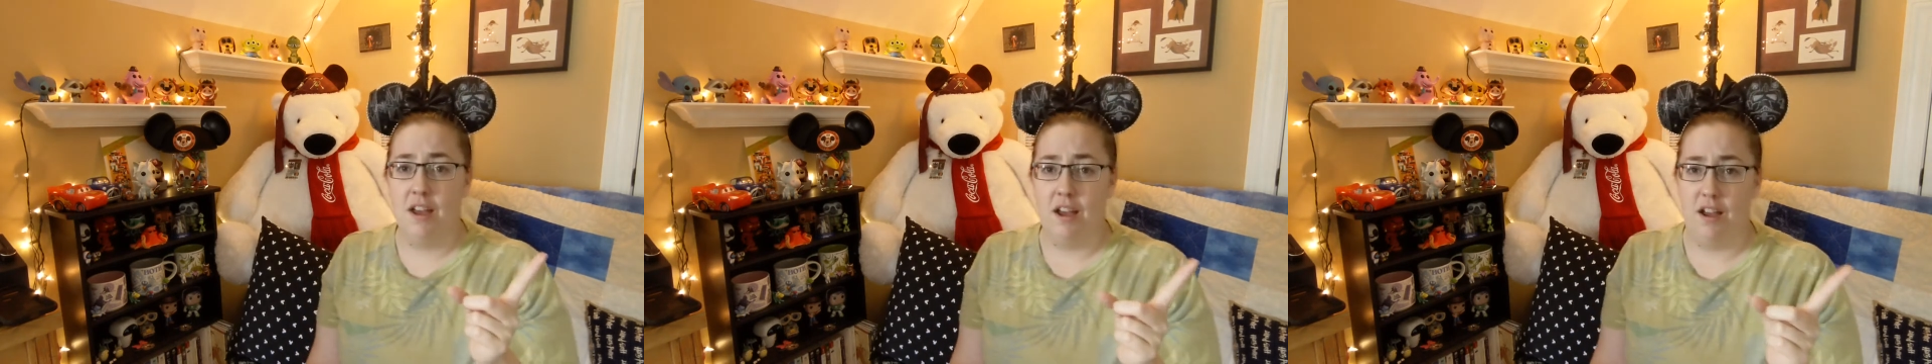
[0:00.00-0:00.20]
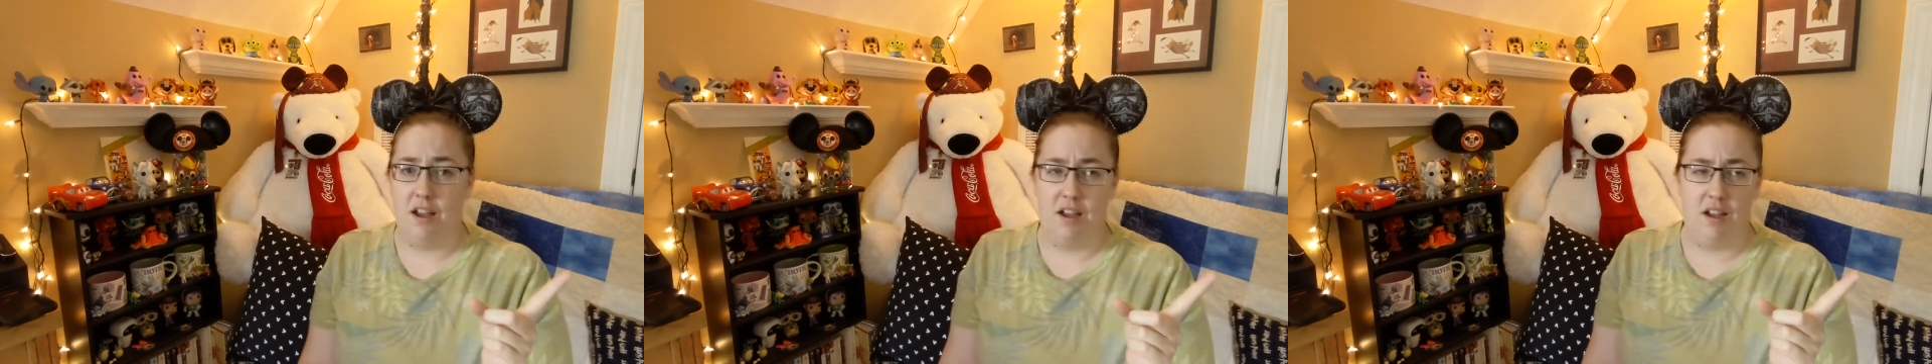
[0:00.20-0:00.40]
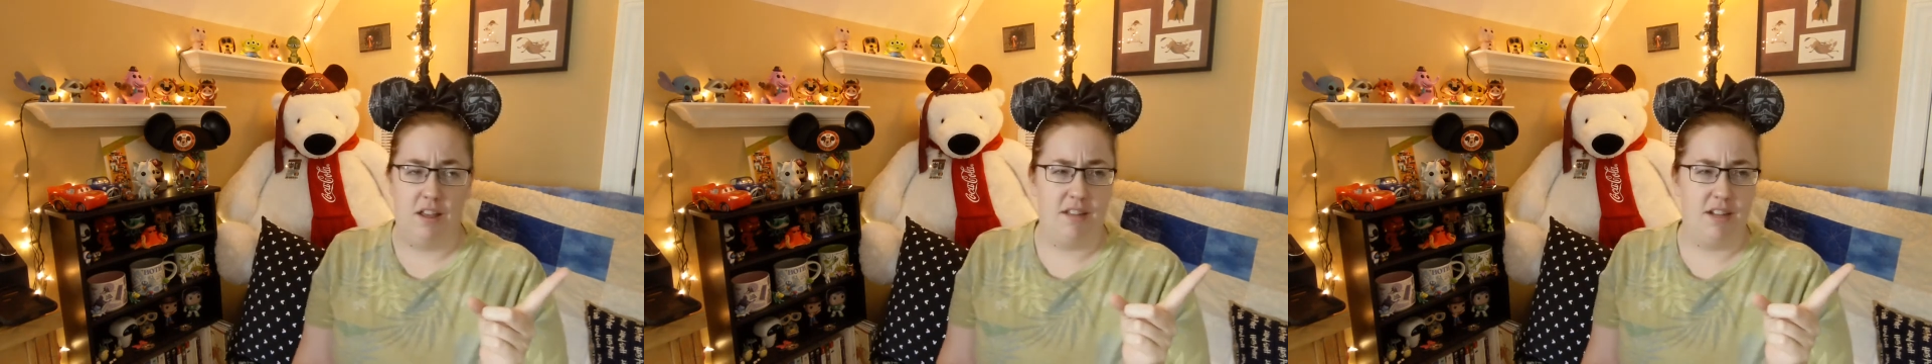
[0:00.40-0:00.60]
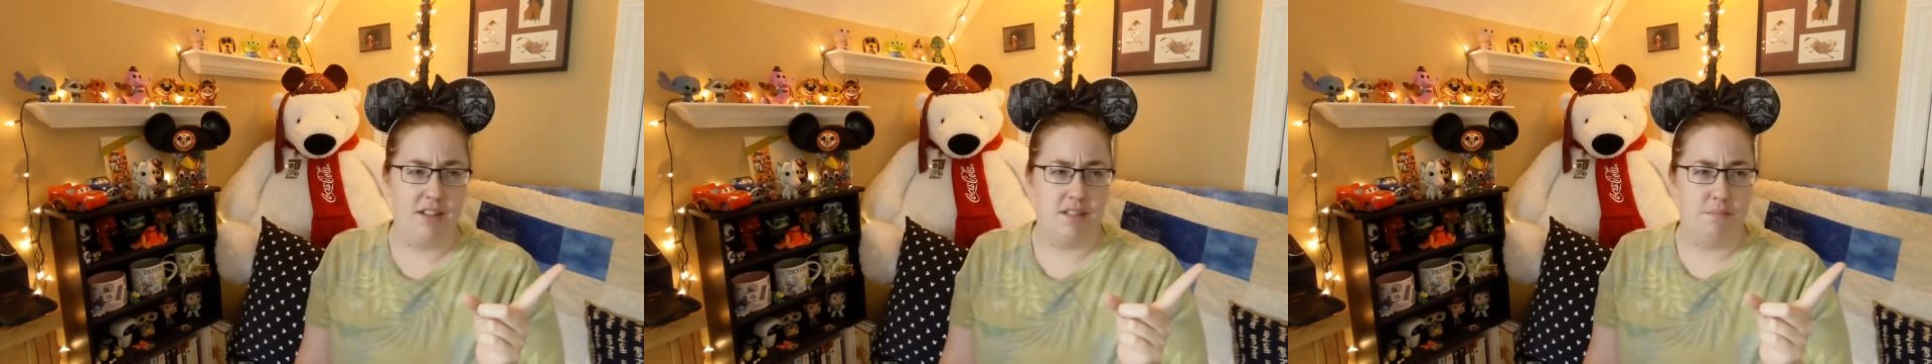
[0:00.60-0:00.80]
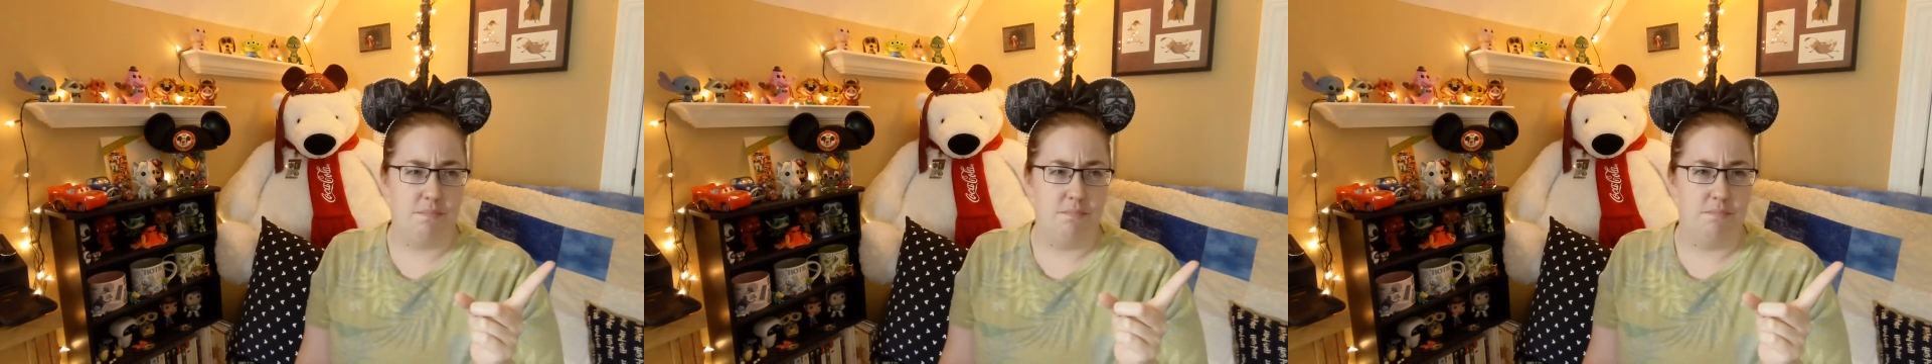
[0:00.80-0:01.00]
I think
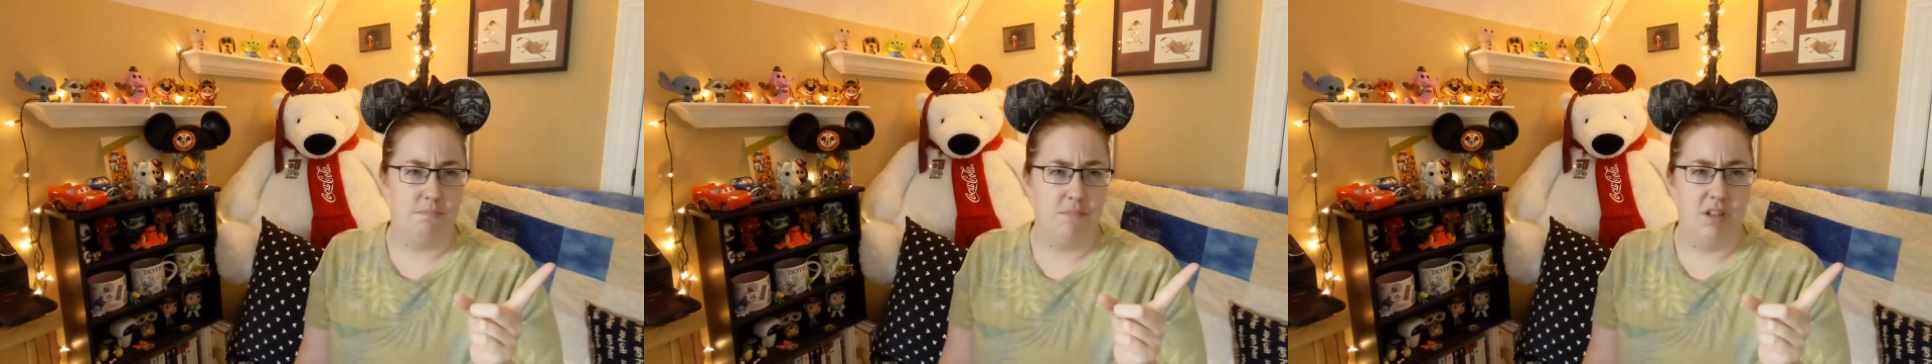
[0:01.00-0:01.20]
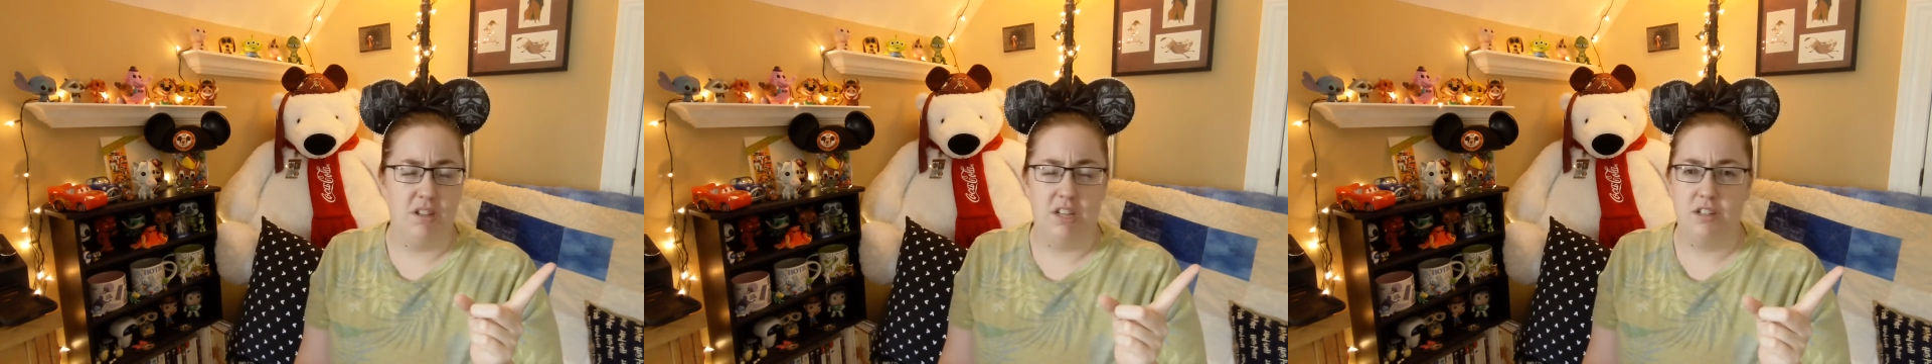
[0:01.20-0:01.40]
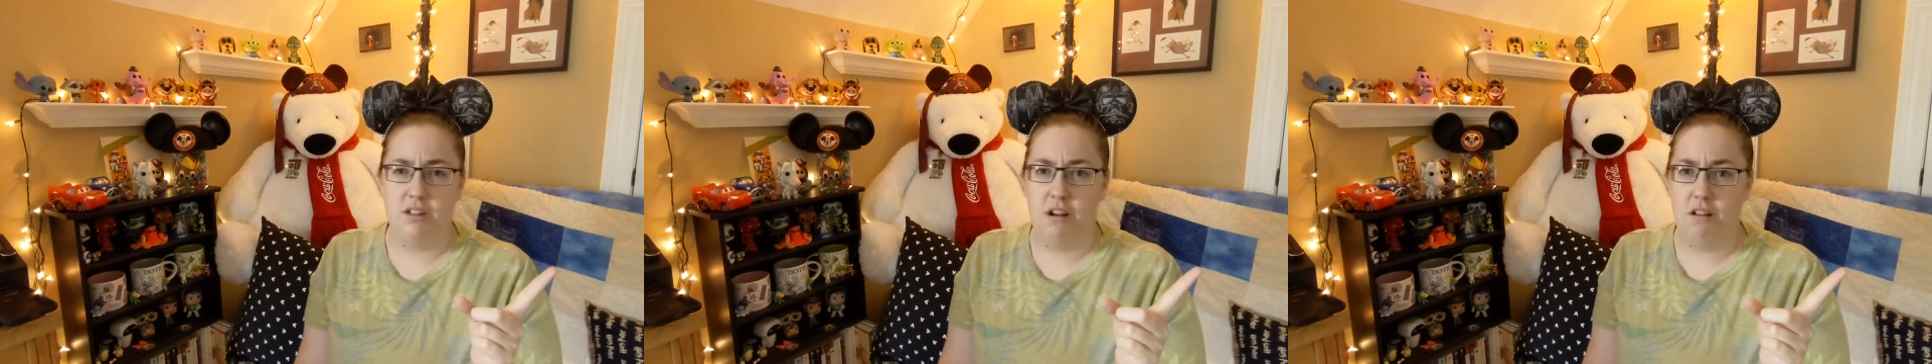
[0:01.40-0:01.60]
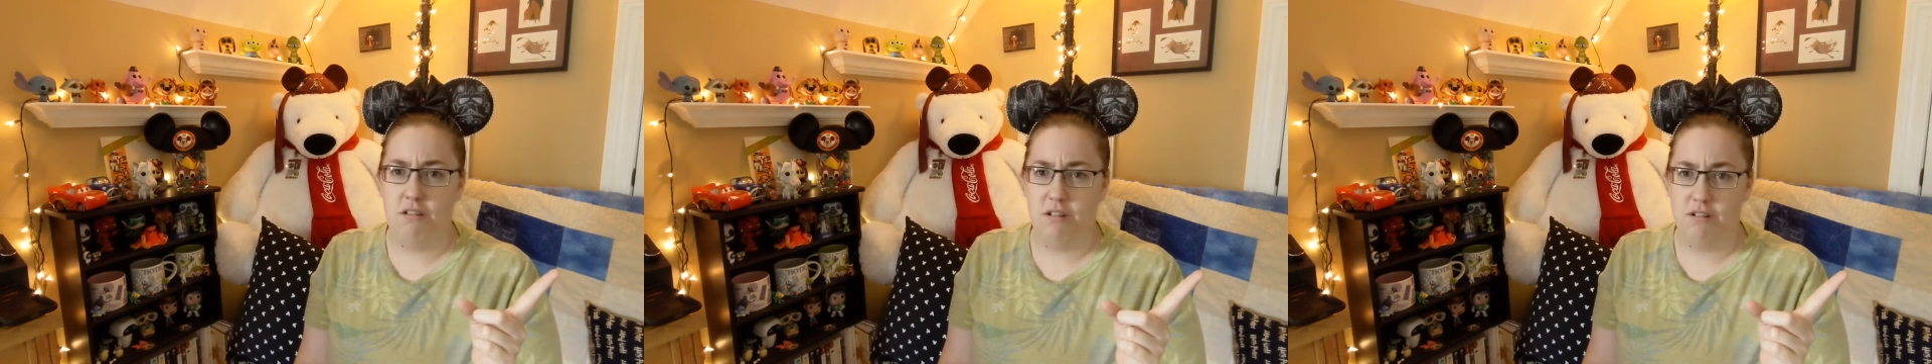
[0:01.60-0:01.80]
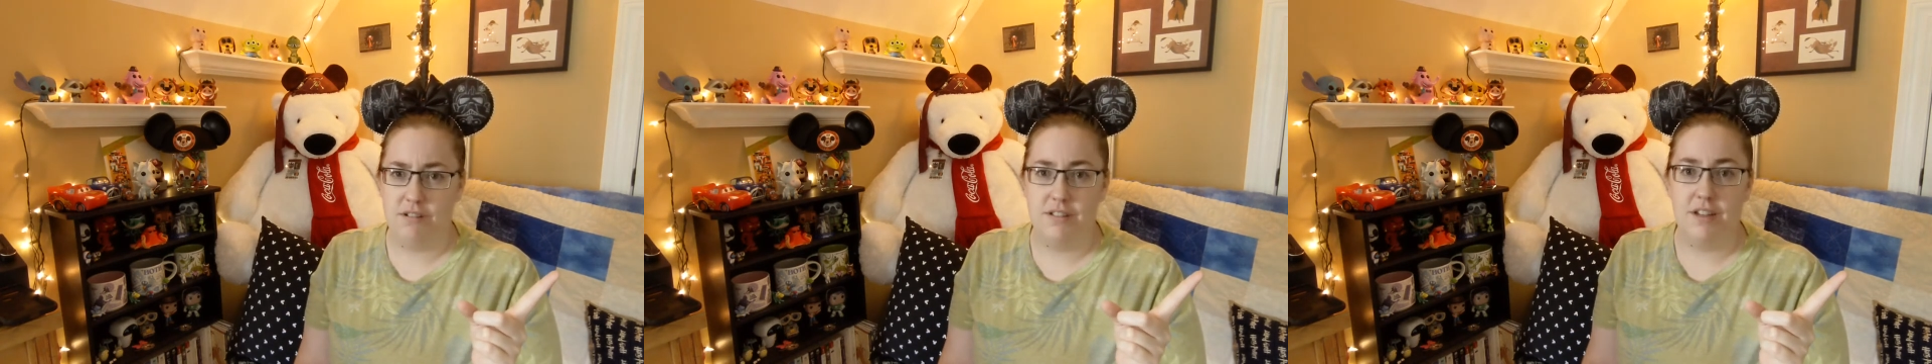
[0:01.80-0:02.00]
it's $1 million
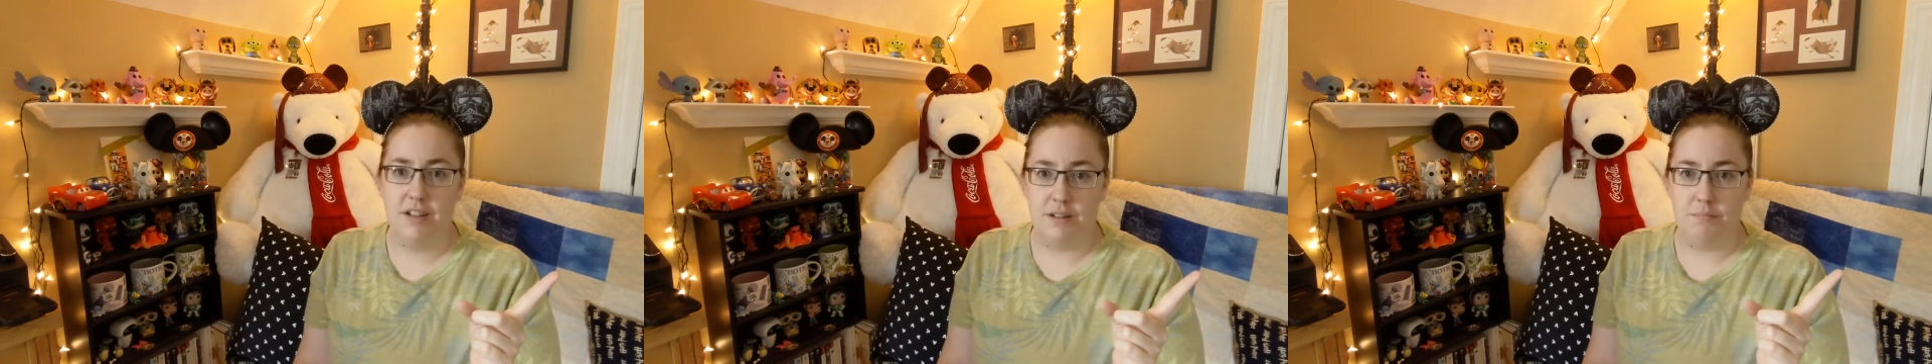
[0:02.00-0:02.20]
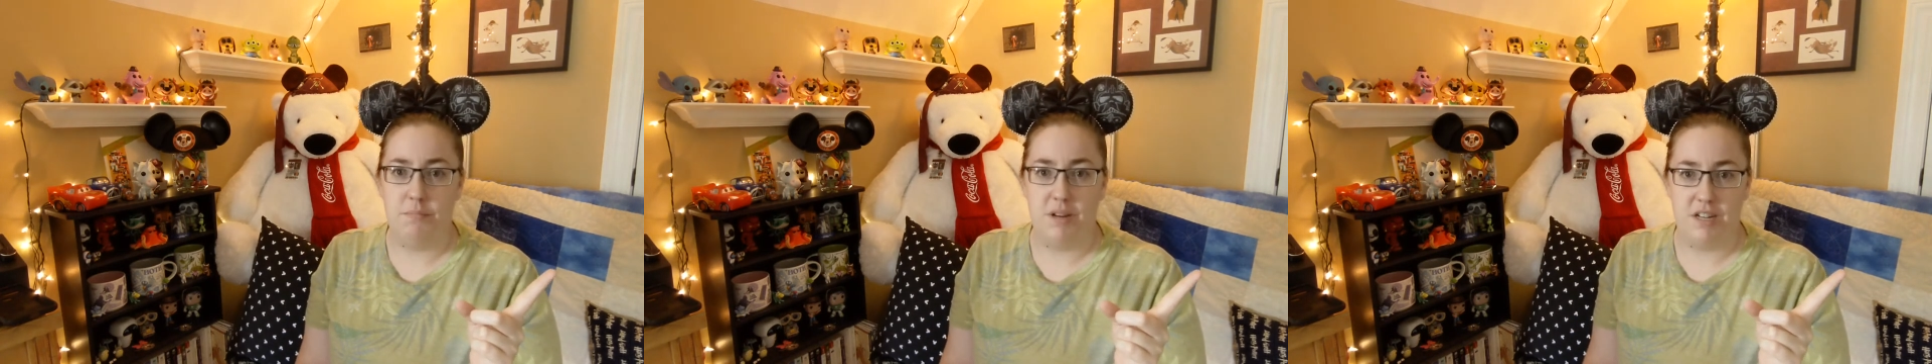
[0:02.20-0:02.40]
at